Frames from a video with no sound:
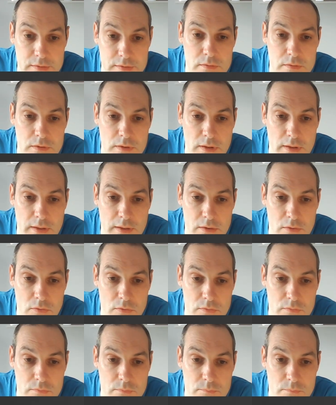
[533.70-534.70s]
Yeah, hang
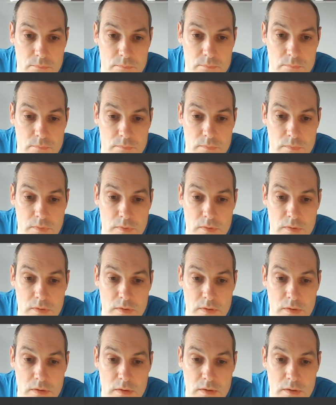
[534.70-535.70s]
on.
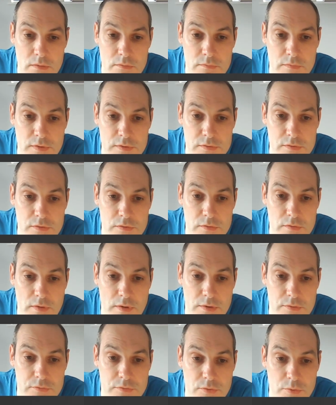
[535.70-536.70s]
If they do
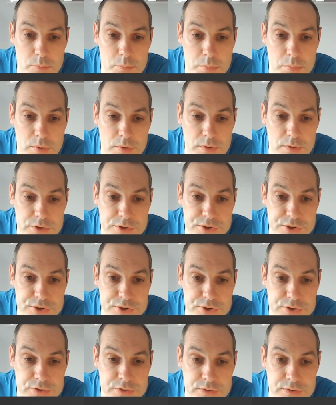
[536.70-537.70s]
that, so
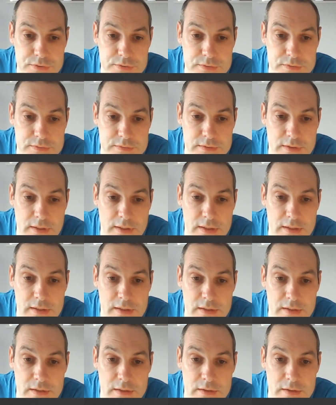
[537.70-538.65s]
push, take.